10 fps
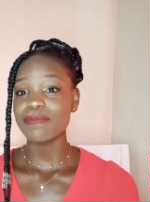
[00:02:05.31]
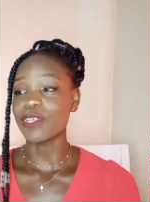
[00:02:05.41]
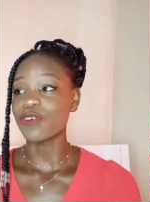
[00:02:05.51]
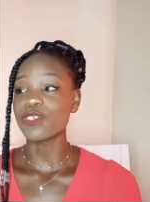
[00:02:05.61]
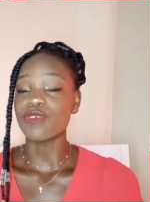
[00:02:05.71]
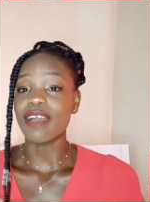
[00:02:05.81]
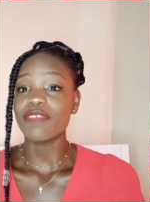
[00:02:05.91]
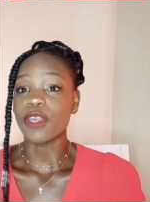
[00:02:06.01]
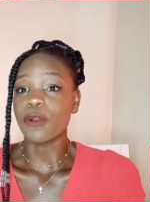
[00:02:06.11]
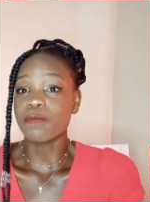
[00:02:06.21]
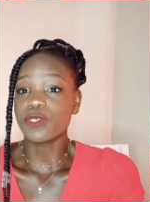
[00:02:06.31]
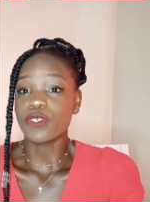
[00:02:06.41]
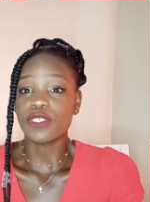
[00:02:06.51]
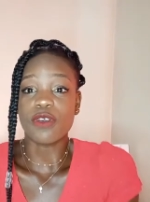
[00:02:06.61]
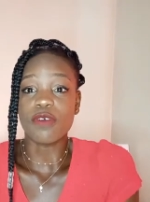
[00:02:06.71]
because you have the
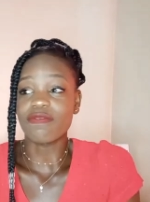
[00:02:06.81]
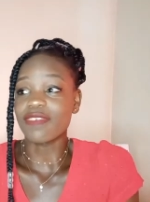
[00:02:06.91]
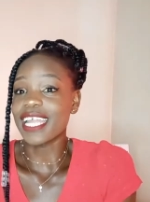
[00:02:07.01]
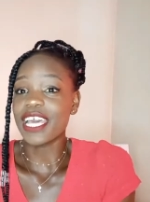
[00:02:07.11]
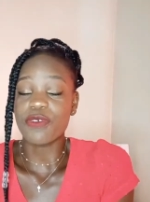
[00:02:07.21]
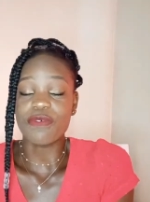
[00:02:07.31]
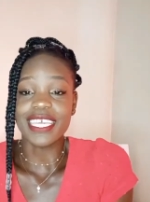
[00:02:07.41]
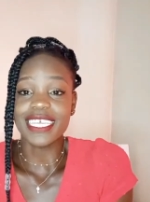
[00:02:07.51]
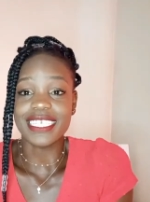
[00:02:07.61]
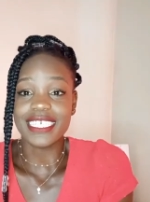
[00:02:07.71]
options of narrowing it